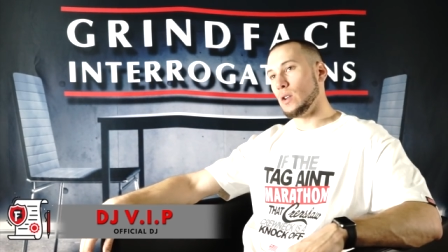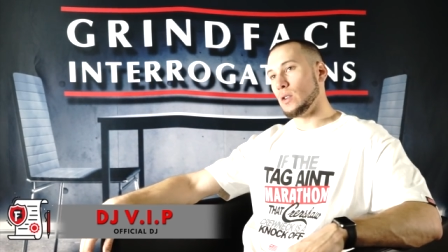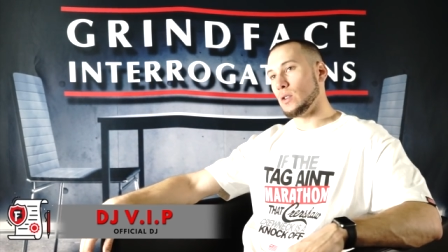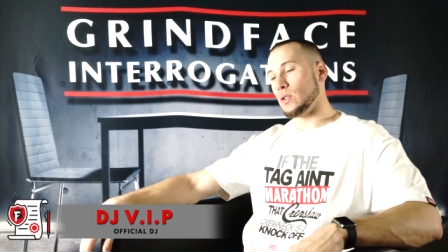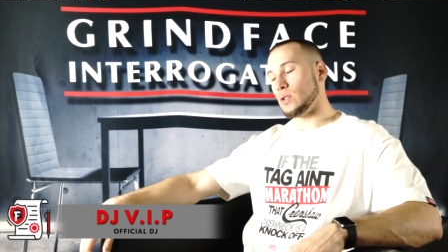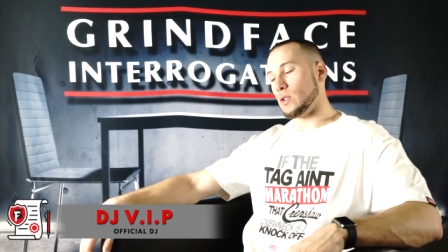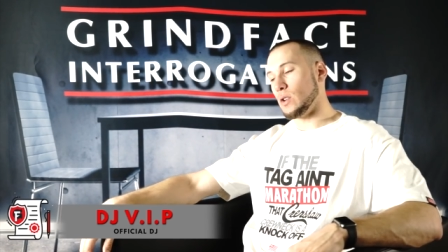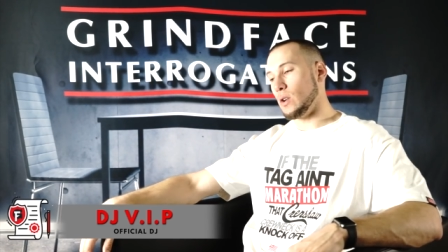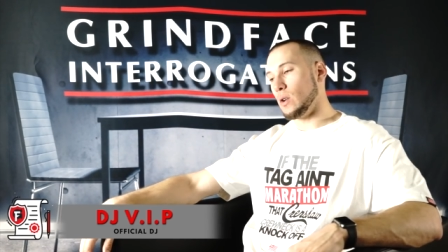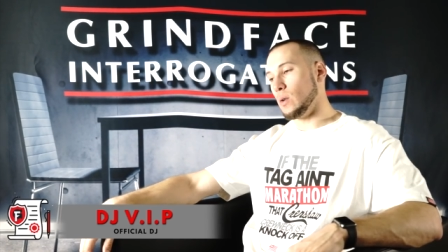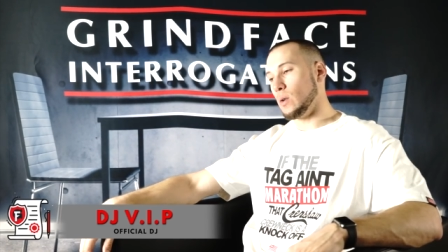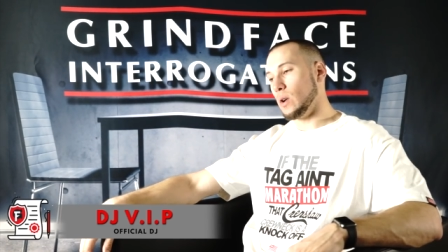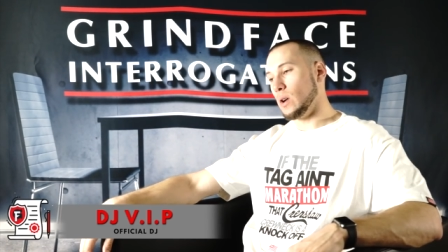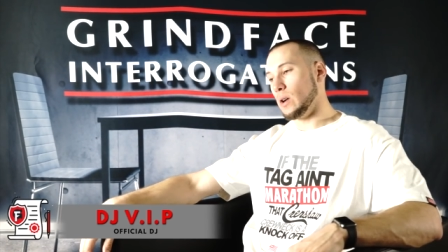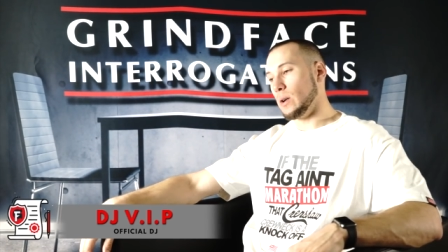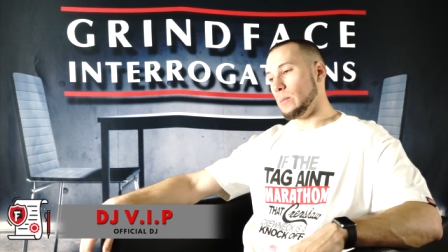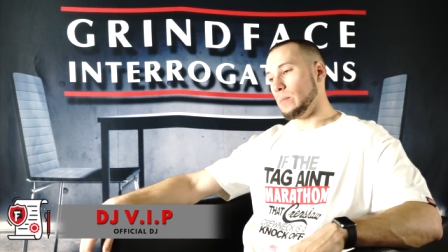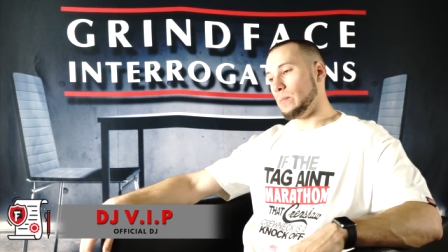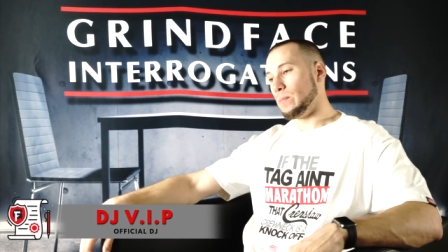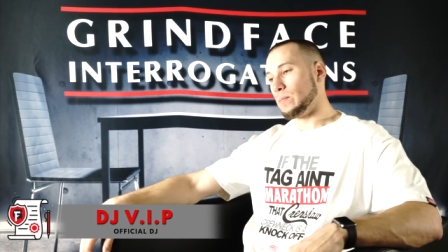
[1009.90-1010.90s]
So,
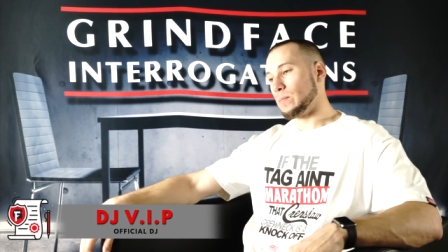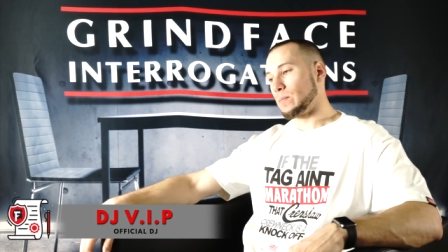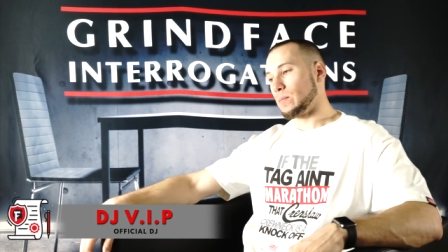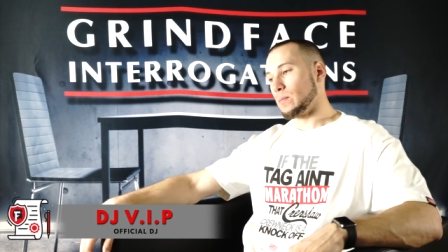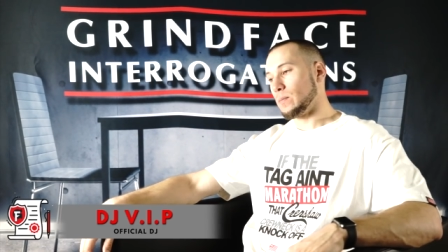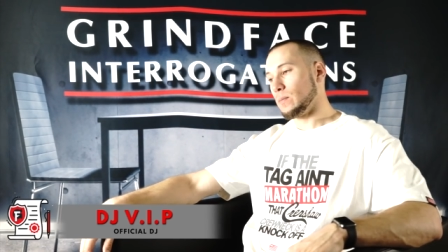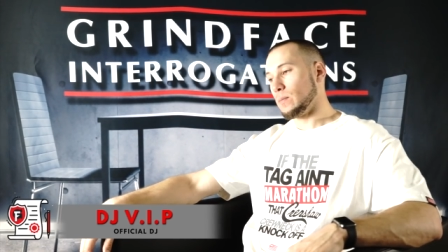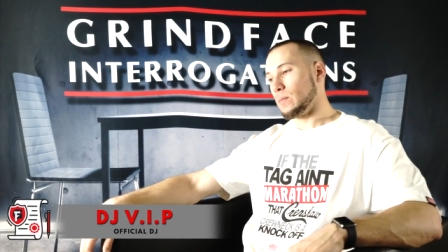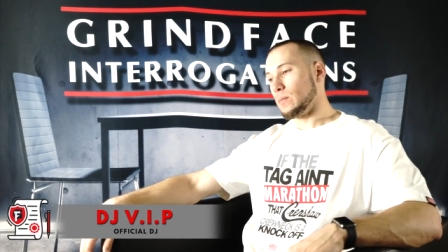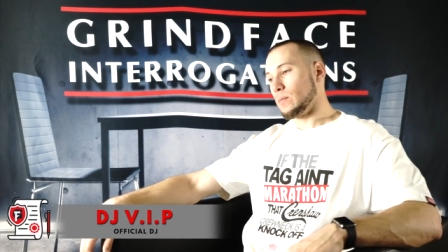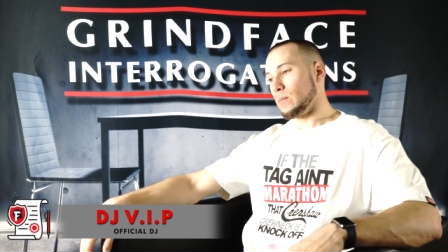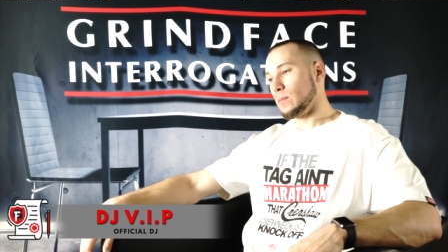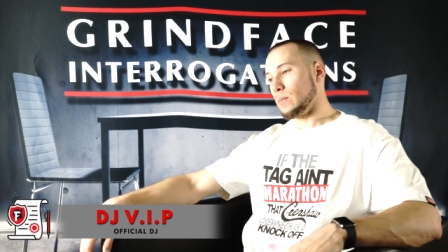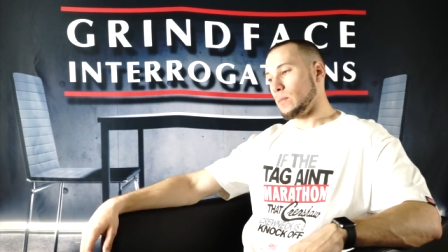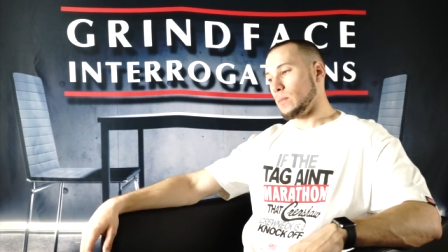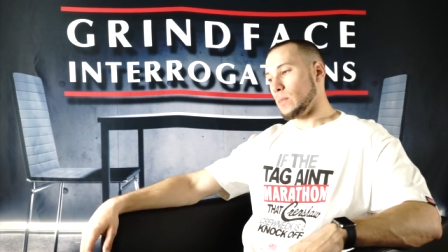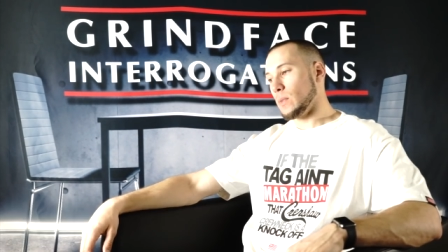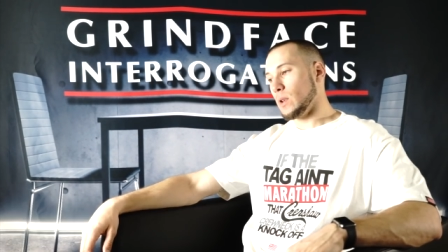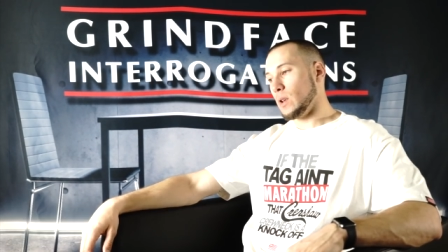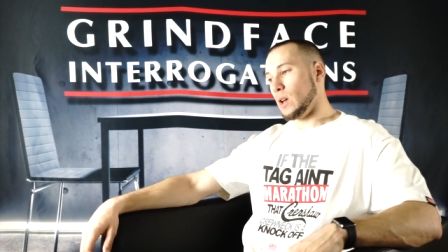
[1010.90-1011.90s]
um,
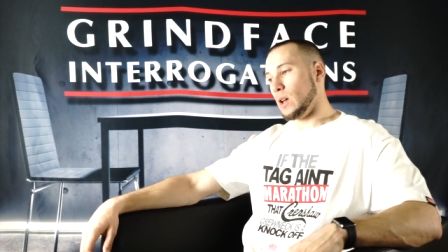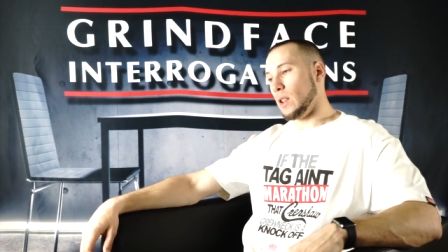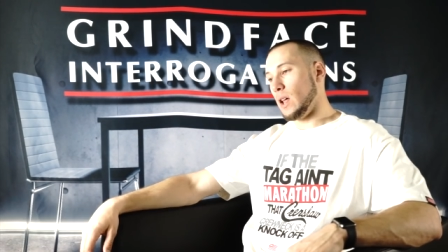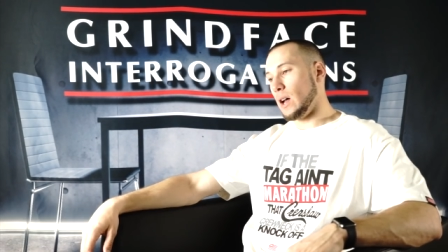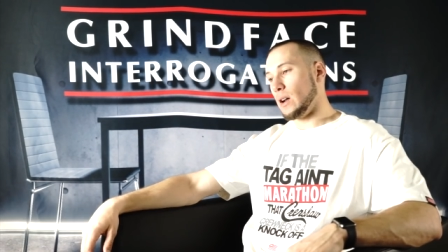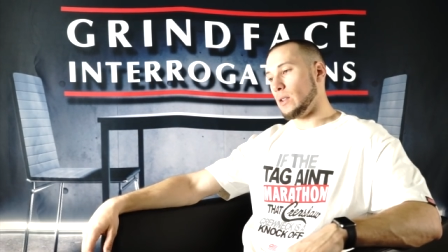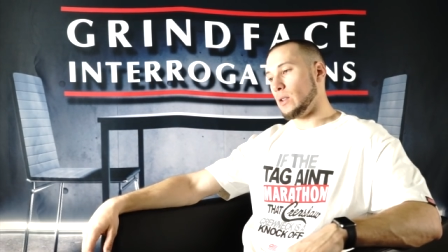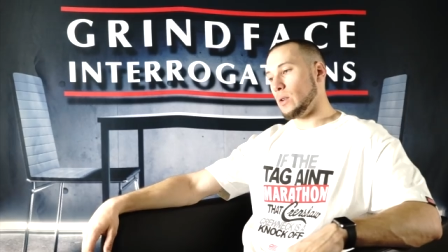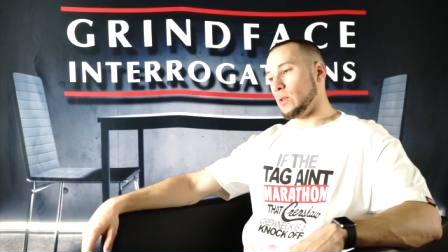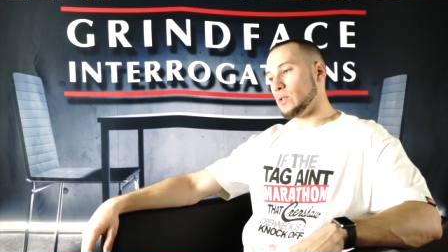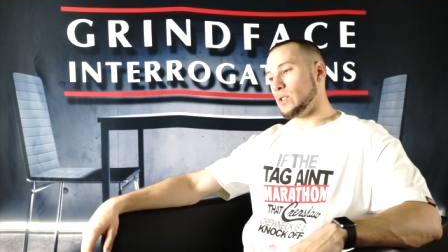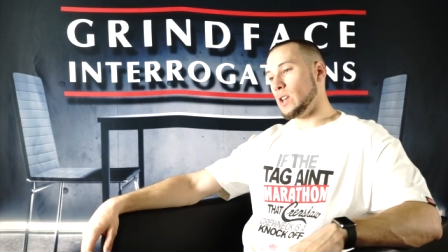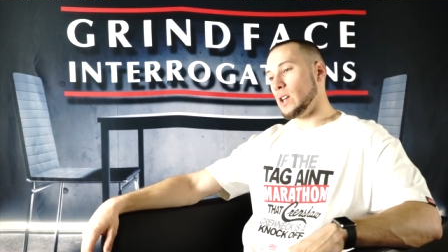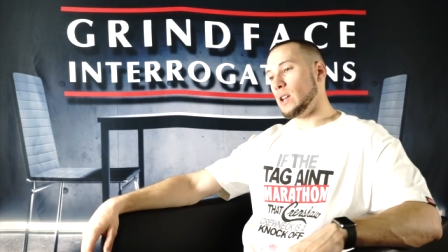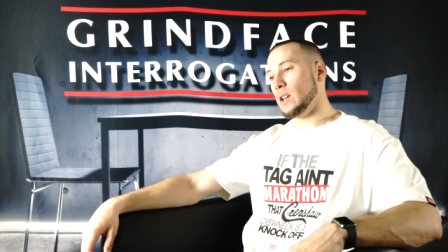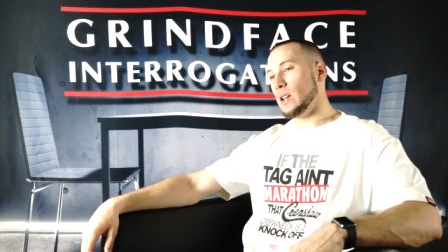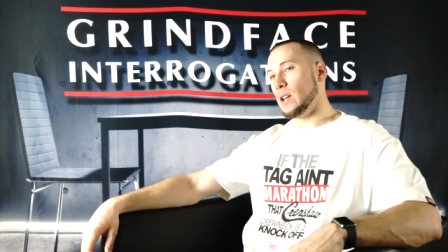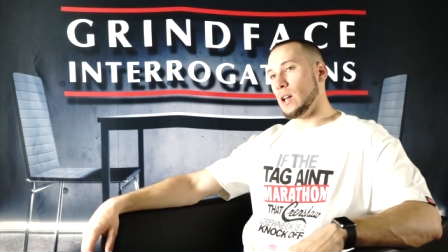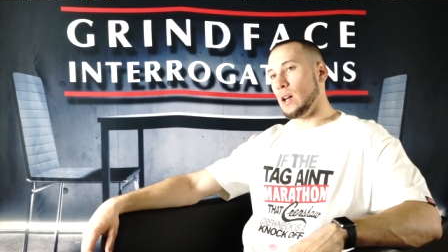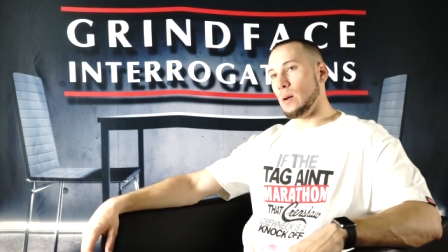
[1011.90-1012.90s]
a lot of those
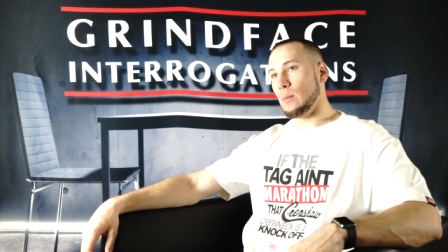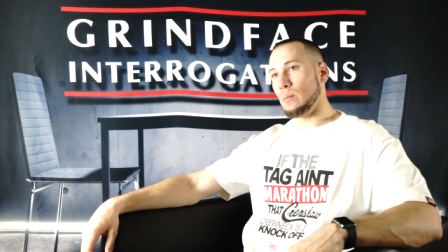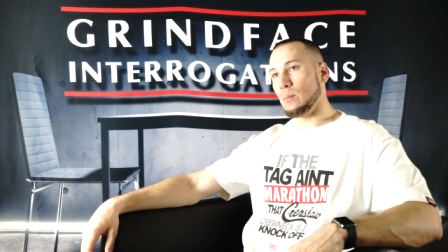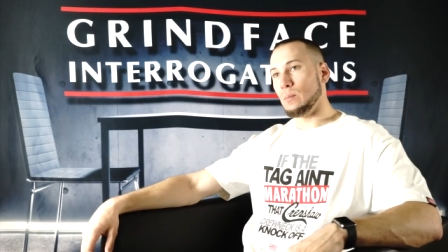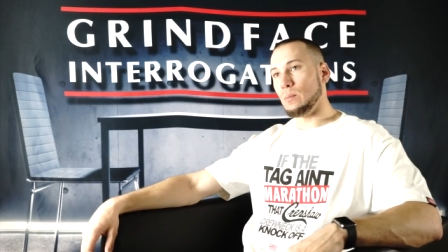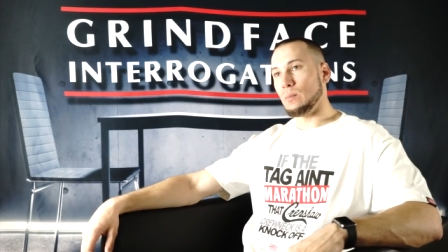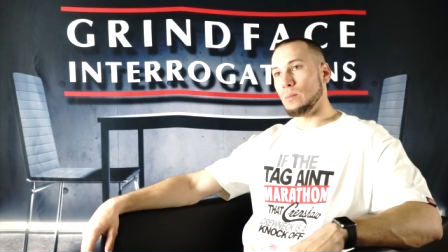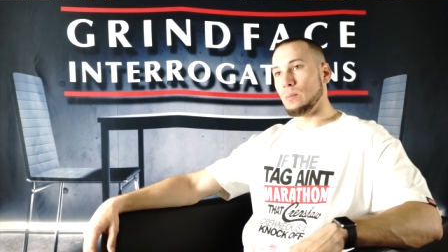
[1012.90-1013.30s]
EDM